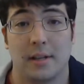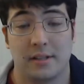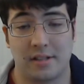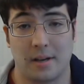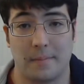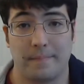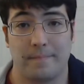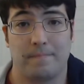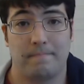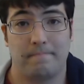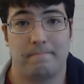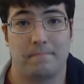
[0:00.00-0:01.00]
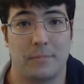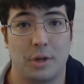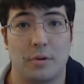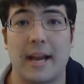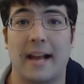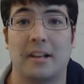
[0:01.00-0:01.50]
some
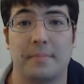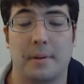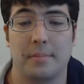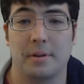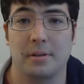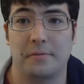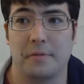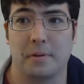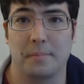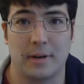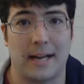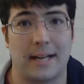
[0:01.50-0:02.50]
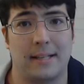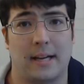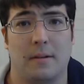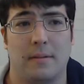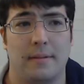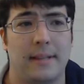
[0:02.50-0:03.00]
new cast members for
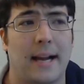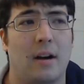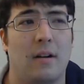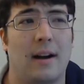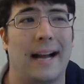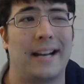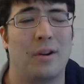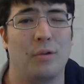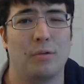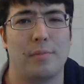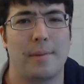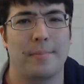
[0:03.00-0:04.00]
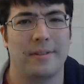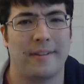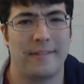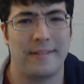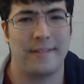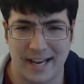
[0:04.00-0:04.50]
Berandal. Now, I don't remember
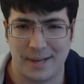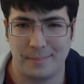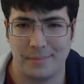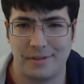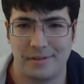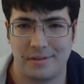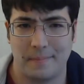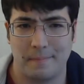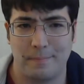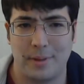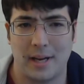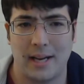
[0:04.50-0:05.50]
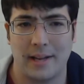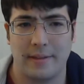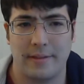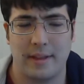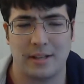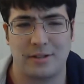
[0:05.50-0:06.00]
their names,
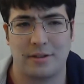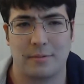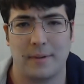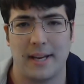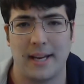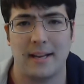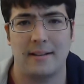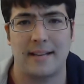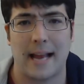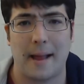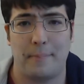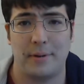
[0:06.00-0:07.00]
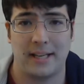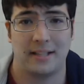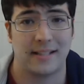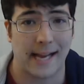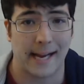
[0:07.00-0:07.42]
but it's three Japanese